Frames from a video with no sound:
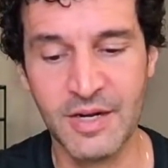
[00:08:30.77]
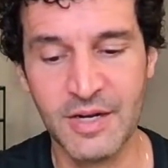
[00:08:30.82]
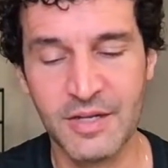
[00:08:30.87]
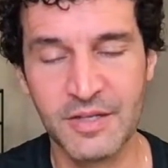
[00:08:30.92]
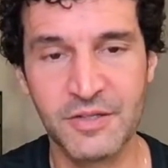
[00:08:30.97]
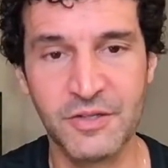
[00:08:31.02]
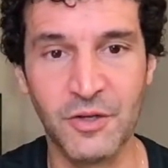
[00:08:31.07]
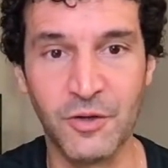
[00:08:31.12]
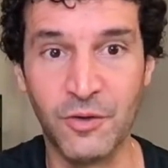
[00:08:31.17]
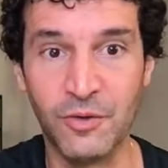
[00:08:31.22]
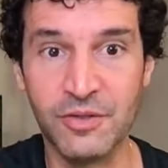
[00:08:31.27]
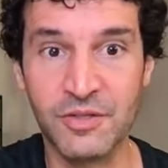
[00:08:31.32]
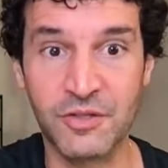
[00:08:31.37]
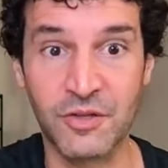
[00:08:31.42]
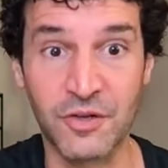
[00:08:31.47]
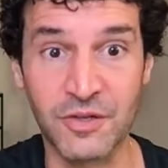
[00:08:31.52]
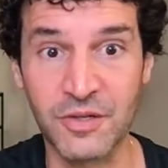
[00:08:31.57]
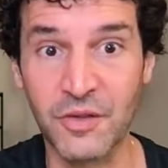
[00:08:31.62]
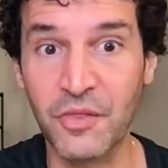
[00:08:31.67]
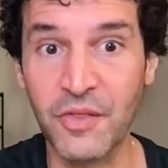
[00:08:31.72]
So
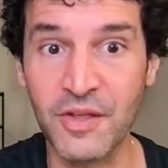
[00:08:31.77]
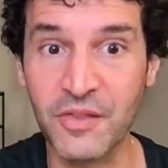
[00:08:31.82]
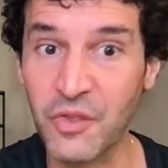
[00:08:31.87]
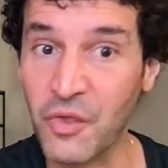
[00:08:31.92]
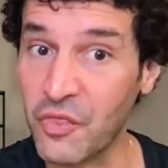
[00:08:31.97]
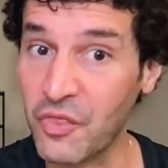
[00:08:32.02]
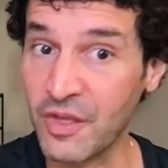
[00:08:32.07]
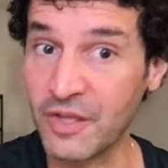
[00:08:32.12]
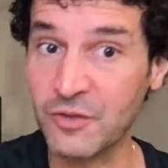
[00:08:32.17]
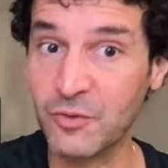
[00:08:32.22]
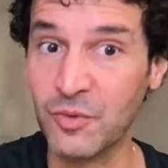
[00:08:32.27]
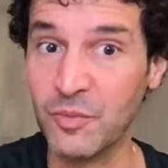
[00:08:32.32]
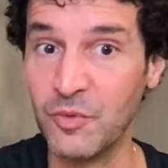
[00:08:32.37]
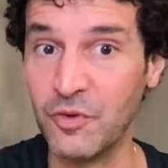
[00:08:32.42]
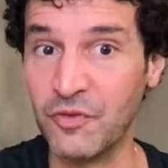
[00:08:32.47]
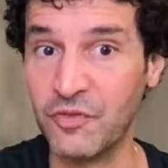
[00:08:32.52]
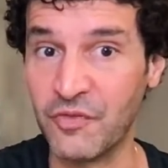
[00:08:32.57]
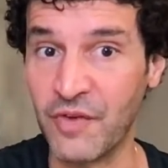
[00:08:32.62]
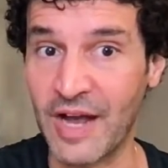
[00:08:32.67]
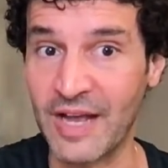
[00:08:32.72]
start to think that things will
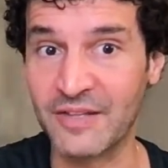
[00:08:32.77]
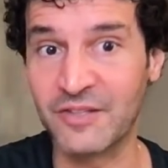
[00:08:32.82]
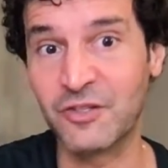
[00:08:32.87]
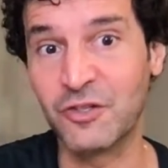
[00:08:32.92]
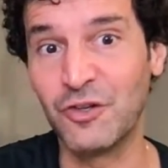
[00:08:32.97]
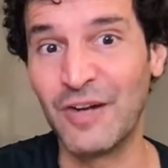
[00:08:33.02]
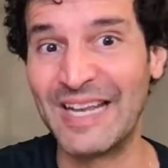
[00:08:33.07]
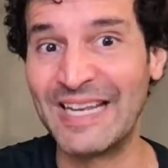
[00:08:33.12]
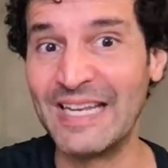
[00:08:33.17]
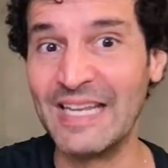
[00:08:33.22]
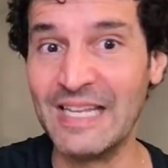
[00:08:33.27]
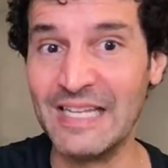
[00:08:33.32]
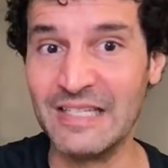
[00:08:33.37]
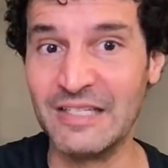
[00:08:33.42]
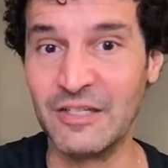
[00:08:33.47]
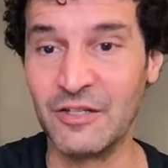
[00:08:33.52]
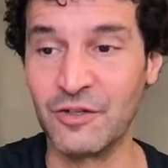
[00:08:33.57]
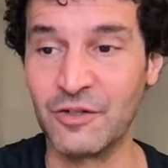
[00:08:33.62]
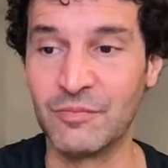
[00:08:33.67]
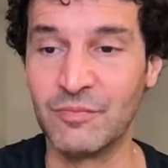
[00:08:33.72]
move faster and
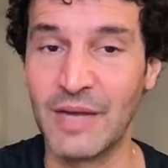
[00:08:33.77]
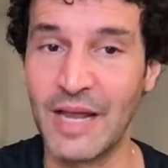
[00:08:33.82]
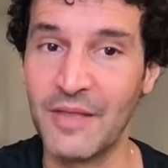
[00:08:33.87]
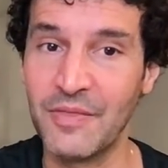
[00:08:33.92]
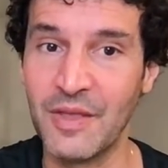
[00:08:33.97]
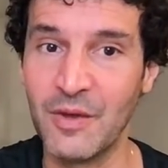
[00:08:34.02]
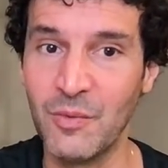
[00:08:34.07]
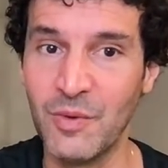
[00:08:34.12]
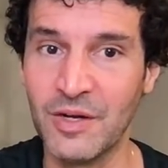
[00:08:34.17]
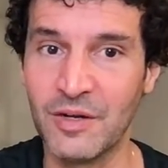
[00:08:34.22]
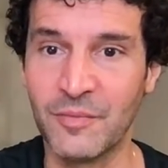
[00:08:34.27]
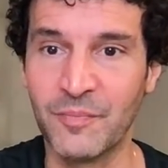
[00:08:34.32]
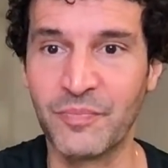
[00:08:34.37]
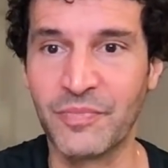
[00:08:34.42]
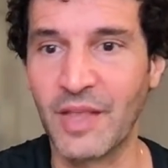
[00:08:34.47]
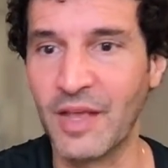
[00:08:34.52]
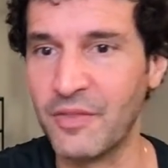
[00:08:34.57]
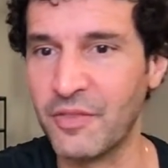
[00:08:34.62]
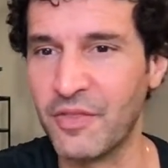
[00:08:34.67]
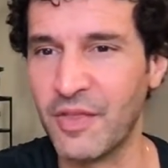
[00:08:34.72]
easier, and they will.
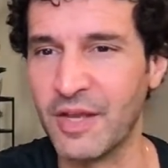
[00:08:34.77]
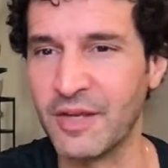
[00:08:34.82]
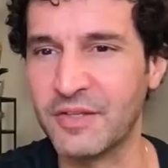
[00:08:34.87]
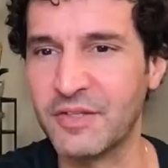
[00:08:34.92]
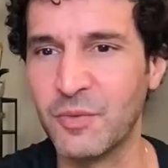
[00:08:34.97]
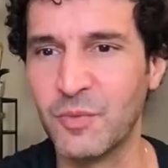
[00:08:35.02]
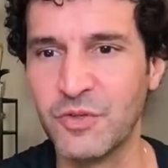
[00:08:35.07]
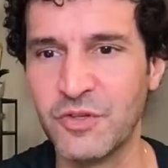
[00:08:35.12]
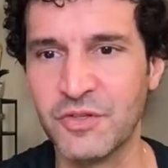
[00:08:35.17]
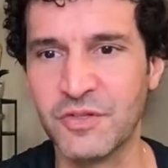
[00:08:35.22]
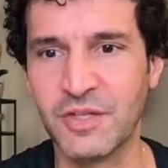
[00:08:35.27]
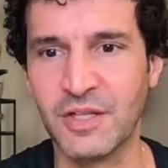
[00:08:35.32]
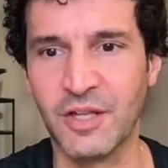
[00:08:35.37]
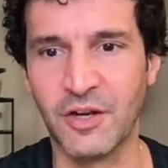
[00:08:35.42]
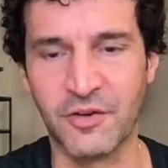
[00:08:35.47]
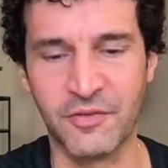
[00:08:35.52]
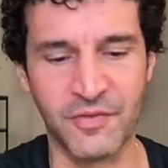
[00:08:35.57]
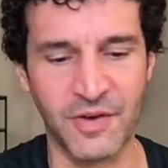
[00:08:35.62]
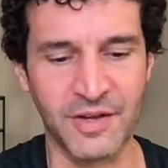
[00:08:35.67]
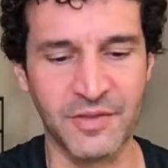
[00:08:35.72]
And thanks, someone just
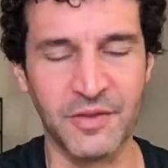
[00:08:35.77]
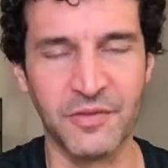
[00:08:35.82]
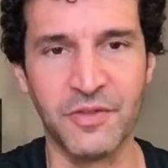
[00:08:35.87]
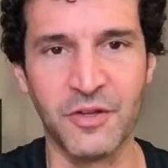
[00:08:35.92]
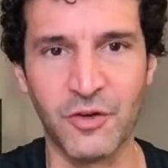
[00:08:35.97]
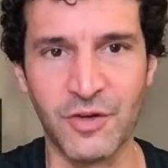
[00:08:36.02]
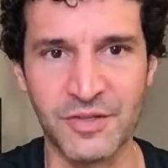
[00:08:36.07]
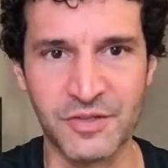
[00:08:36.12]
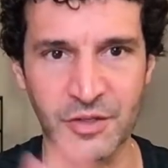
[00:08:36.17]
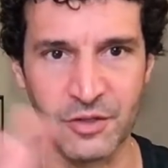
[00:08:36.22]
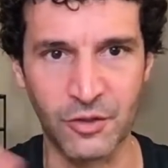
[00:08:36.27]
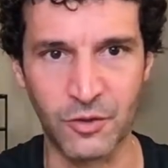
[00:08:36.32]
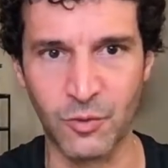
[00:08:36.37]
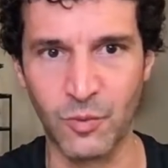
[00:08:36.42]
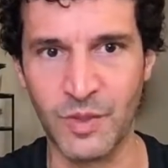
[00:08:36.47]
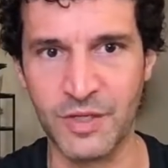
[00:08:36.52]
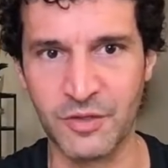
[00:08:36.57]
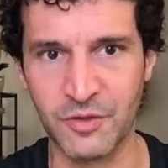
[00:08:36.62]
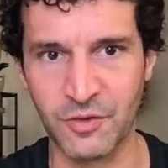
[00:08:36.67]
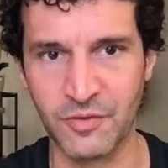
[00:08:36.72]
clarified that there is a little
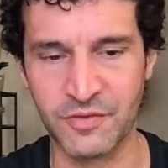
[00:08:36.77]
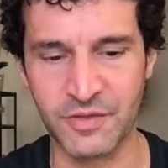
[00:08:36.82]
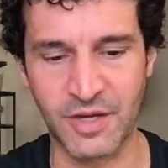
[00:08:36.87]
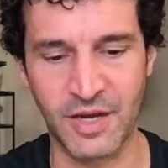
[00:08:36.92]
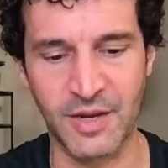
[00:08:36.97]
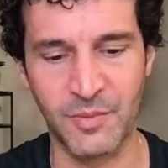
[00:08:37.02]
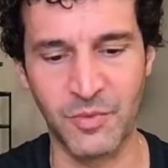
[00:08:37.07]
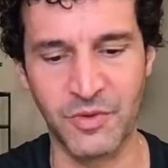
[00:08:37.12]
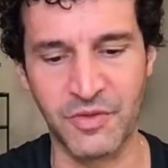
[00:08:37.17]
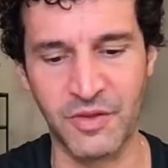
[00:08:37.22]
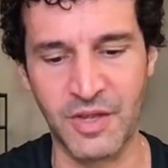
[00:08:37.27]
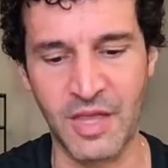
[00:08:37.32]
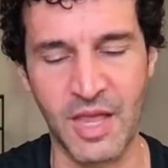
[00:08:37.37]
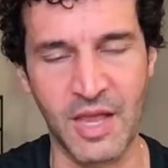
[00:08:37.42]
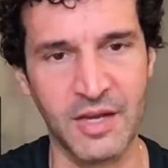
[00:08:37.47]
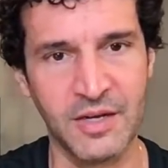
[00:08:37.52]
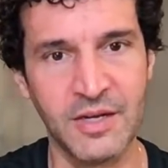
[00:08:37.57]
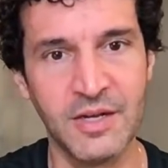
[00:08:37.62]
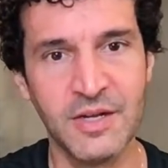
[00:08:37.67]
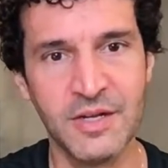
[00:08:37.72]
window of time with the
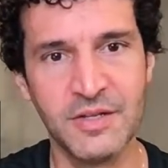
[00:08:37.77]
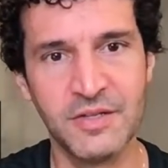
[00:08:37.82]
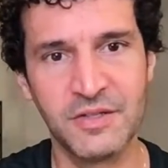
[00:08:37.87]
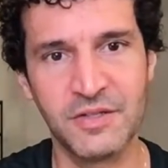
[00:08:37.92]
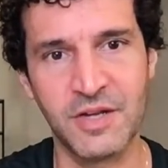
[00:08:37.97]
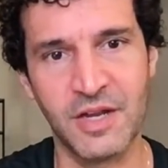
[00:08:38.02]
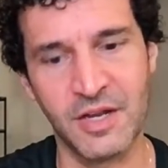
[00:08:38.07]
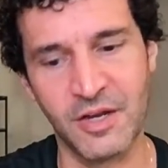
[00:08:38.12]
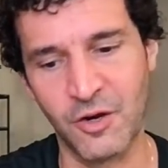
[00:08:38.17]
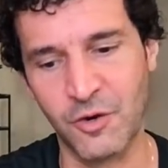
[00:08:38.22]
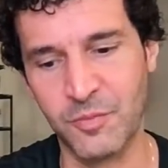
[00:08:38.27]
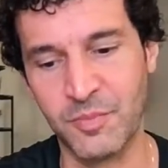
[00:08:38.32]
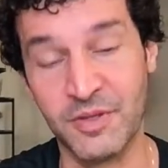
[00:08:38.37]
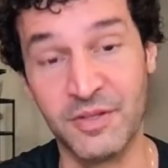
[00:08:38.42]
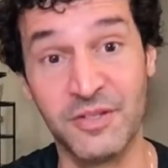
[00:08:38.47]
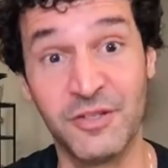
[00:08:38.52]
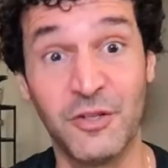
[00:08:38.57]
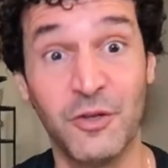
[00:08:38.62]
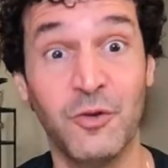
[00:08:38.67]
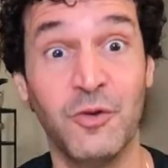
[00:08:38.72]
gate staying open.
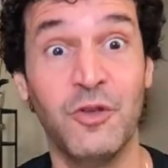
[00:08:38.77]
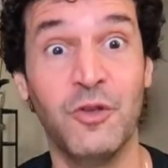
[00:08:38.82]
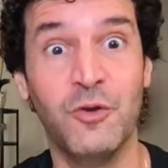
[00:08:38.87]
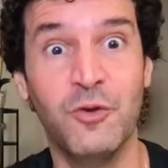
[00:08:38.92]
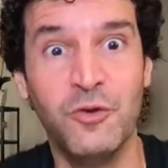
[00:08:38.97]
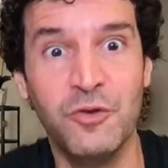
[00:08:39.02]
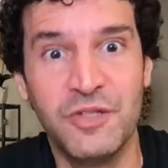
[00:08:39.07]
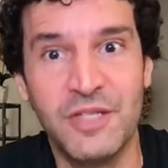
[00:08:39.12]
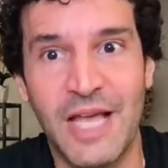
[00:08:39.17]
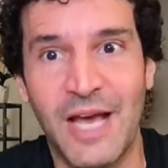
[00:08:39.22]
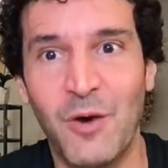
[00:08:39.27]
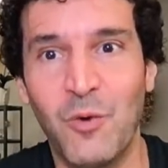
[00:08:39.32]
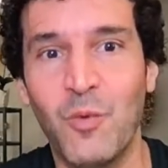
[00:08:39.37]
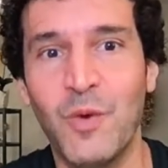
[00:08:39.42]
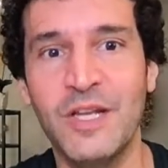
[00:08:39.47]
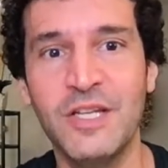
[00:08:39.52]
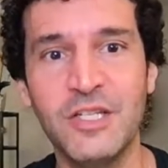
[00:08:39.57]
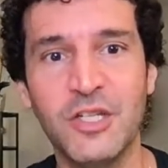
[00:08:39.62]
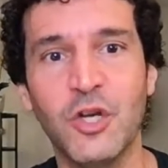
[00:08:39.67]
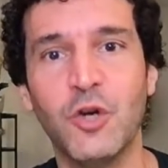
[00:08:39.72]
So use that
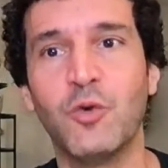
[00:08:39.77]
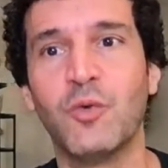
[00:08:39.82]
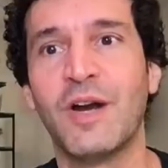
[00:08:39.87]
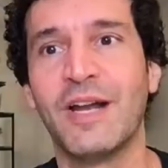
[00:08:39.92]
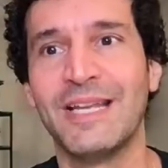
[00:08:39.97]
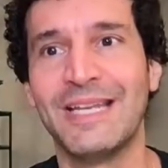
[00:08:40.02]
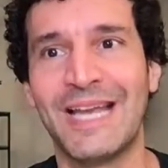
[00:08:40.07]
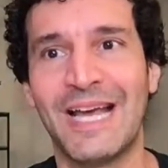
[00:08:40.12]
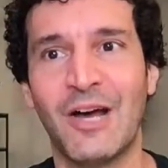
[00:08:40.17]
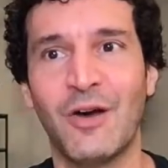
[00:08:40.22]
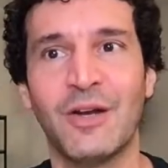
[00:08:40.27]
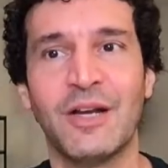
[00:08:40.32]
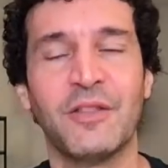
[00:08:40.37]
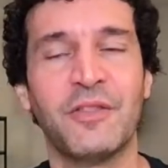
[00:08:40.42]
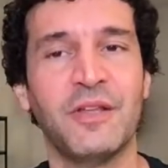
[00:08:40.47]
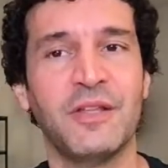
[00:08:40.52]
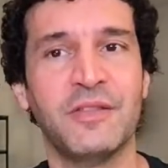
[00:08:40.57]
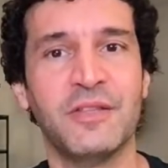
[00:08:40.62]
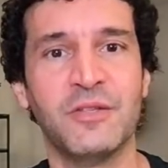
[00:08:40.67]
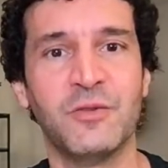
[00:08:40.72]
window right now, and I
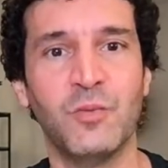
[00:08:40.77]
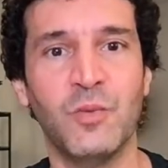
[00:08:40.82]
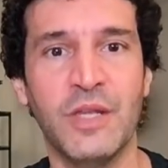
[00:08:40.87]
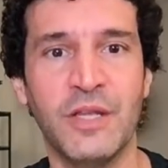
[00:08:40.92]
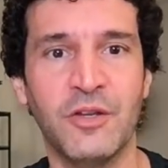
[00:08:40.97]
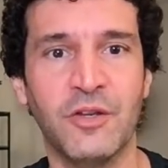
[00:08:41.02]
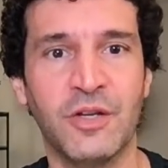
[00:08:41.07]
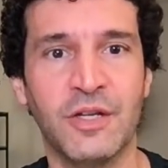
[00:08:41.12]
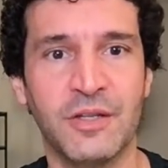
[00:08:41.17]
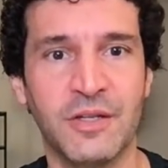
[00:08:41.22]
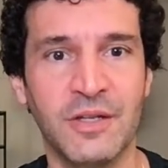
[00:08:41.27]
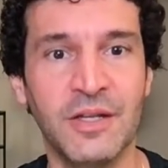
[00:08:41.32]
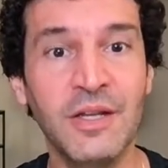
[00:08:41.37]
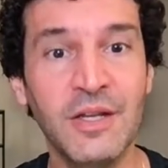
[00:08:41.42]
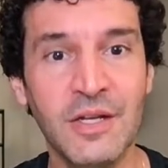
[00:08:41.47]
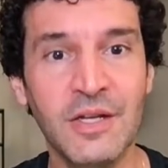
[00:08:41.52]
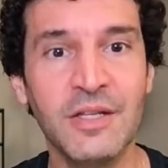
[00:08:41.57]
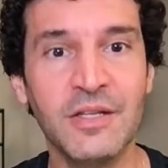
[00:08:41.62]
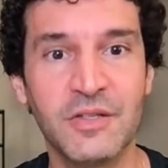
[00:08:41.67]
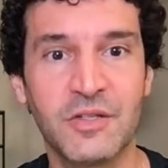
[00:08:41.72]
think this week you can
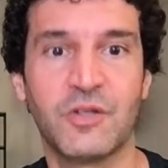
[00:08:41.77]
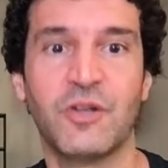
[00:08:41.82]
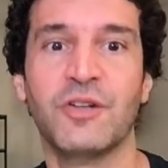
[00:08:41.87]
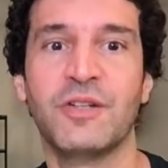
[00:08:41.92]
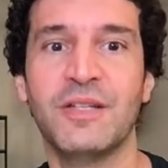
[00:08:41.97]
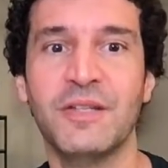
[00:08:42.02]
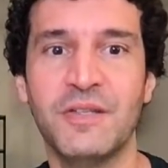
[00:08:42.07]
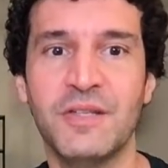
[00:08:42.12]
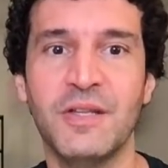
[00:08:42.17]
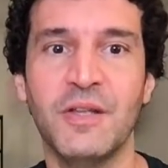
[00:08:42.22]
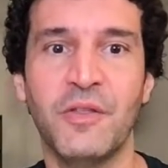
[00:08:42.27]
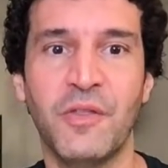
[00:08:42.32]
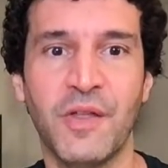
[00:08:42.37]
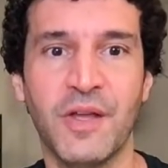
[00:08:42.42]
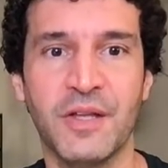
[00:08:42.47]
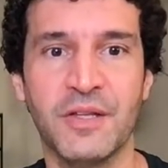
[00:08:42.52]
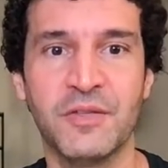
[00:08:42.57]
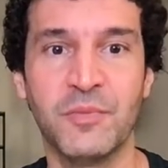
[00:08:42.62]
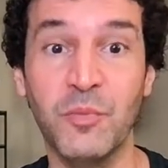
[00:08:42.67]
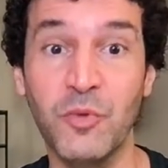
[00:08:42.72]
start to see
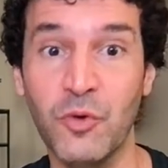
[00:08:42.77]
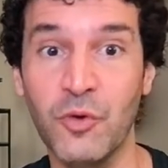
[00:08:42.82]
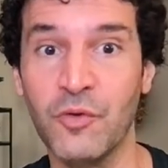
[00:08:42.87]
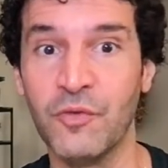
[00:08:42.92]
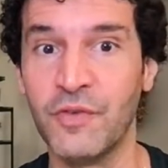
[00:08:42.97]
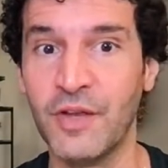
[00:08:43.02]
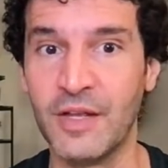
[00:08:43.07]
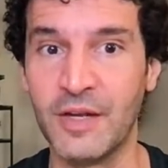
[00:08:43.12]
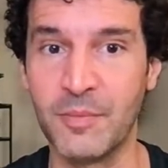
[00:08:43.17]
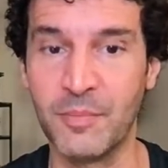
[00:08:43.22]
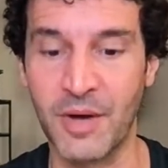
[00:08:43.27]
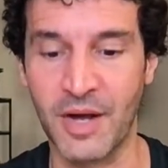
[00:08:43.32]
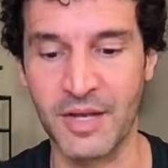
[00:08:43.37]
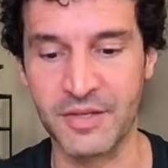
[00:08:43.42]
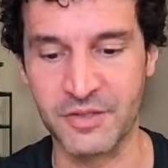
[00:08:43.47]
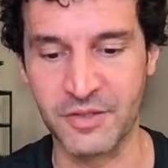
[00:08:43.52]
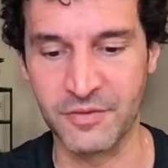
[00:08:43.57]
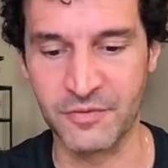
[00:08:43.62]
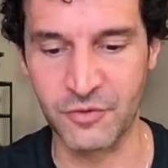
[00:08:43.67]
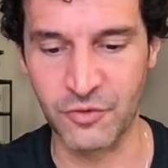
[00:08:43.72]
things move in a
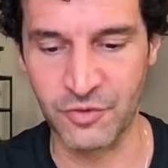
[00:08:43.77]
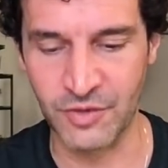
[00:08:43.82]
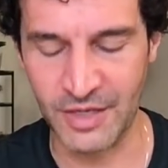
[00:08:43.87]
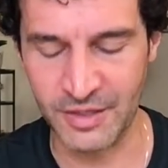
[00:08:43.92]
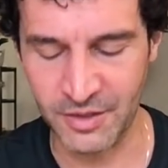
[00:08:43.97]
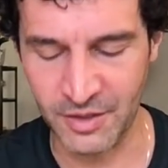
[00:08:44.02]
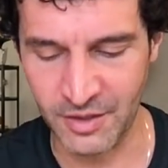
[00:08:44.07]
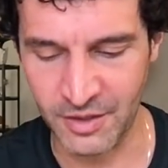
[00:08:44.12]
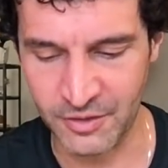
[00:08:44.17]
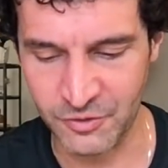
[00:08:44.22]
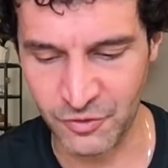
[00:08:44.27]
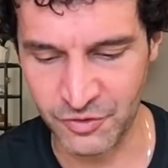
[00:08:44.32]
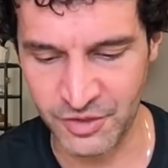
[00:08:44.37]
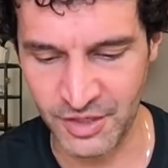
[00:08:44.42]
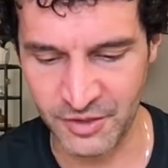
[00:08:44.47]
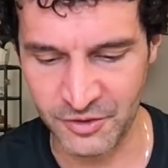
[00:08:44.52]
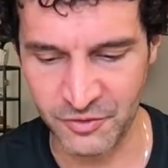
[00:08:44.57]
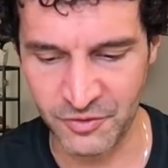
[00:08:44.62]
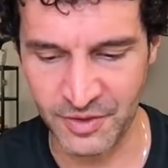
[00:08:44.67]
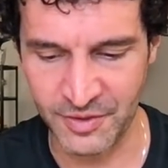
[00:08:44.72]
positive
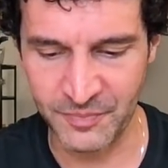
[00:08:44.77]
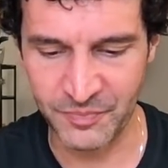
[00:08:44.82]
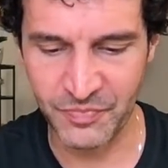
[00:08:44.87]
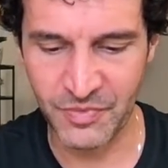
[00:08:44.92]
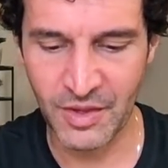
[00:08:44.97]
trajectory.